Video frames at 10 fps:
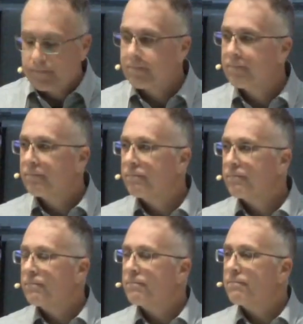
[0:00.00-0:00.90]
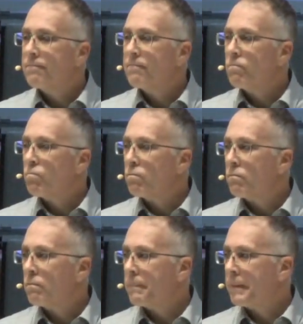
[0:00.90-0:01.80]

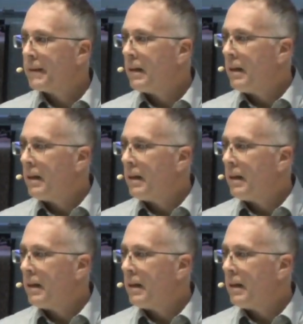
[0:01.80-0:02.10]
(no one is talking)